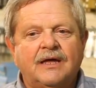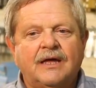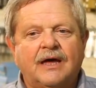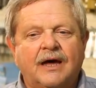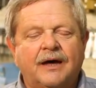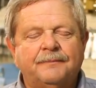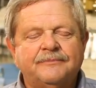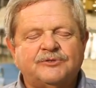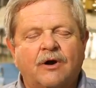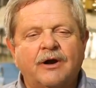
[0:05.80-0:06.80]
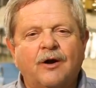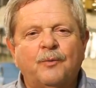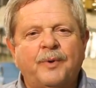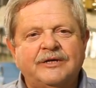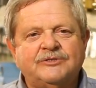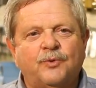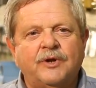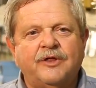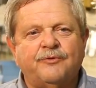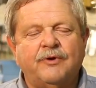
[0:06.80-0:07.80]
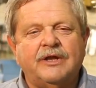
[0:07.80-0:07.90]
Uh, starting on page 23